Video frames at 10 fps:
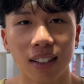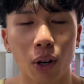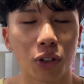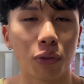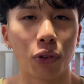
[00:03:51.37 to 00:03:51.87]

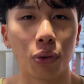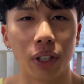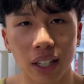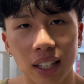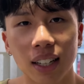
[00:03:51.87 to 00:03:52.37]
Because if you
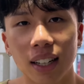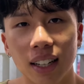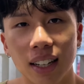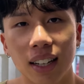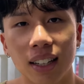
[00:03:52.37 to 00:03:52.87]
did,
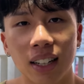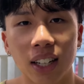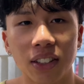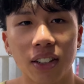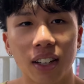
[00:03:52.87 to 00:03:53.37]
then
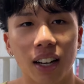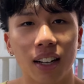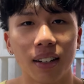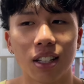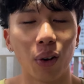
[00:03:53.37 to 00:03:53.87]
chances are
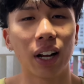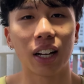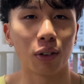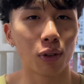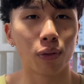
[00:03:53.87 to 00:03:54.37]
you're not
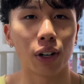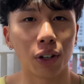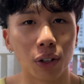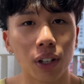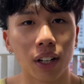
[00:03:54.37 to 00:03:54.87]
gonna feel very
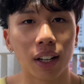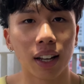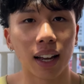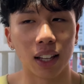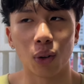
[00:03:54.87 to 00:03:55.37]
good
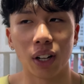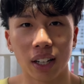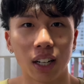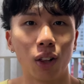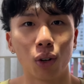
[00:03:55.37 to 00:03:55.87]
and you are not
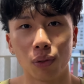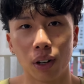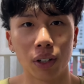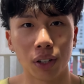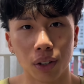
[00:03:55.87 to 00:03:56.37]
gonna look
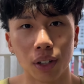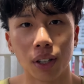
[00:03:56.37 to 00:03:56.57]
very good.